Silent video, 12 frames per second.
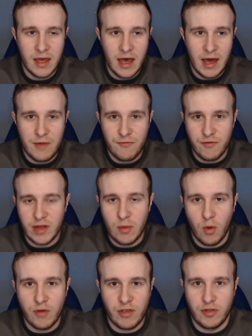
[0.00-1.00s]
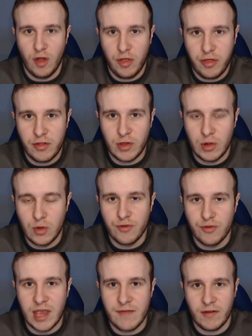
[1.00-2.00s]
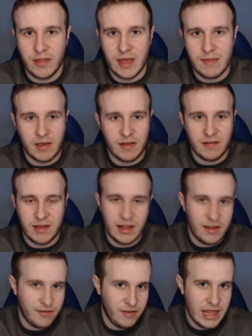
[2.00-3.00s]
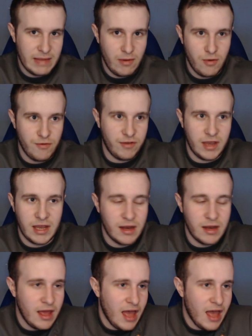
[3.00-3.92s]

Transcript: And it really was a nothing to lose game for them, because he'll set them out saying,